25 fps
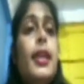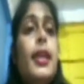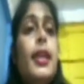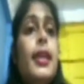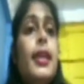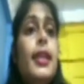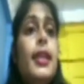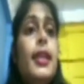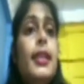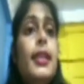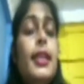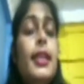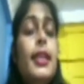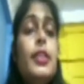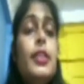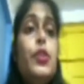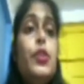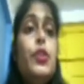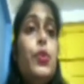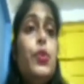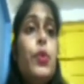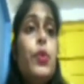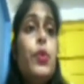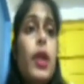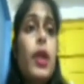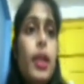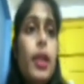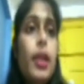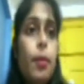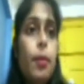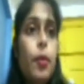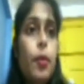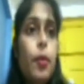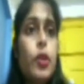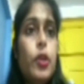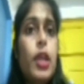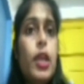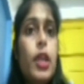these two are the
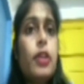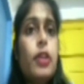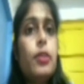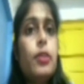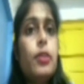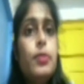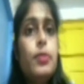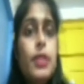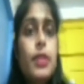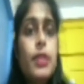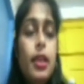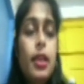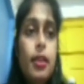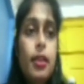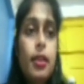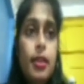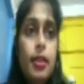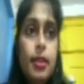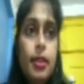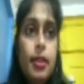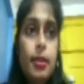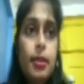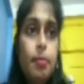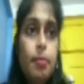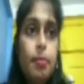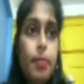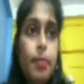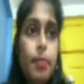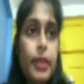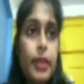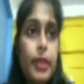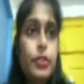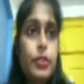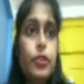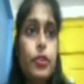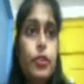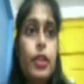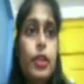product of the
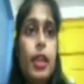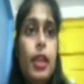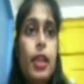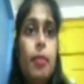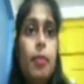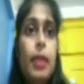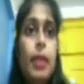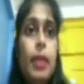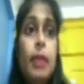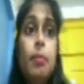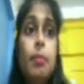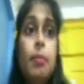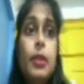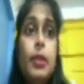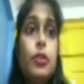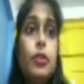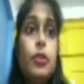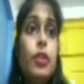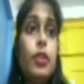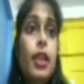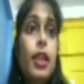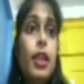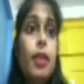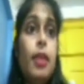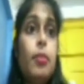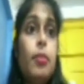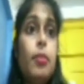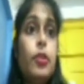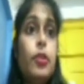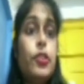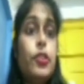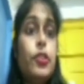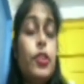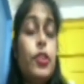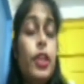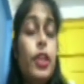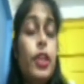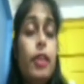petroleum, and petroleum
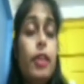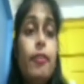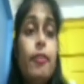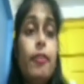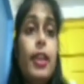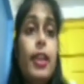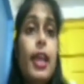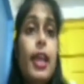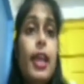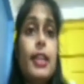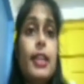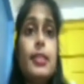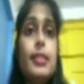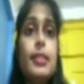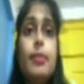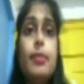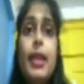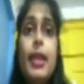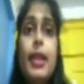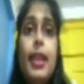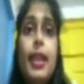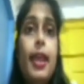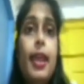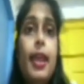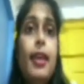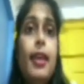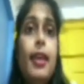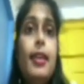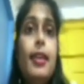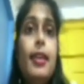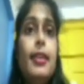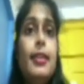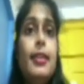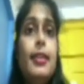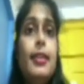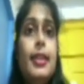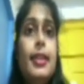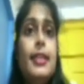also given us by the
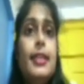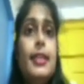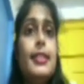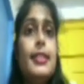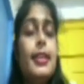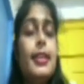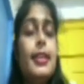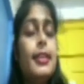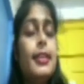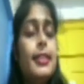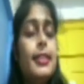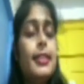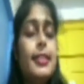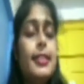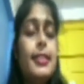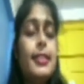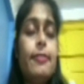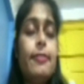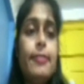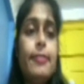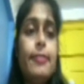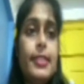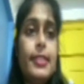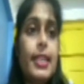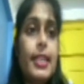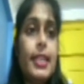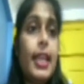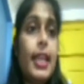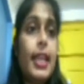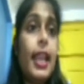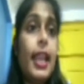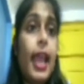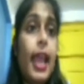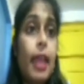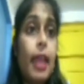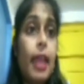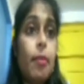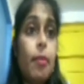nature, that is the physical
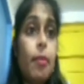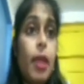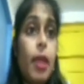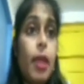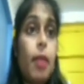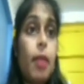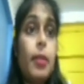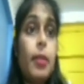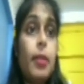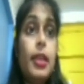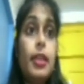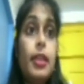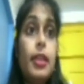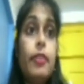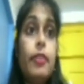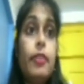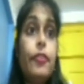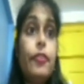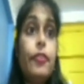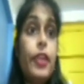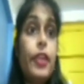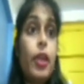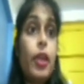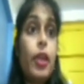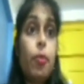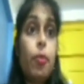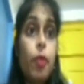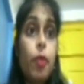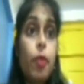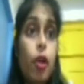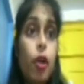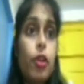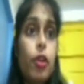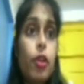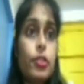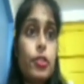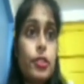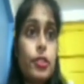environment in a free of
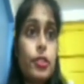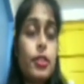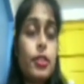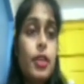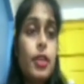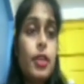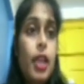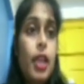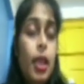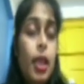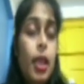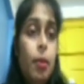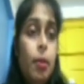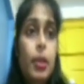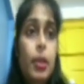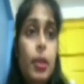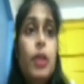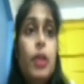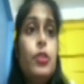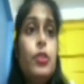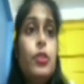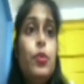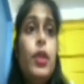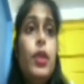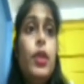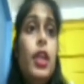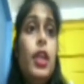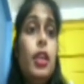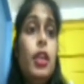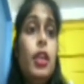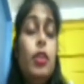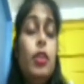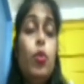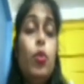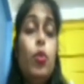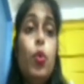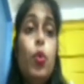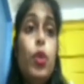cost, because we
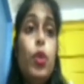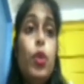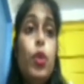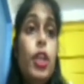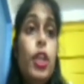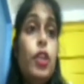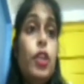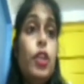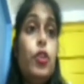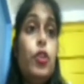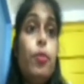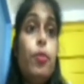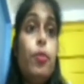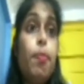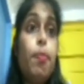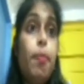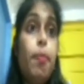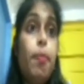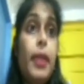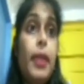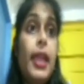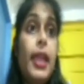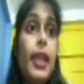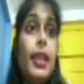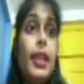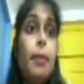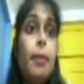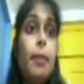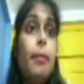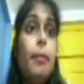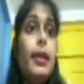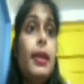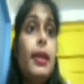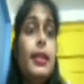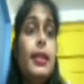no need to pay the money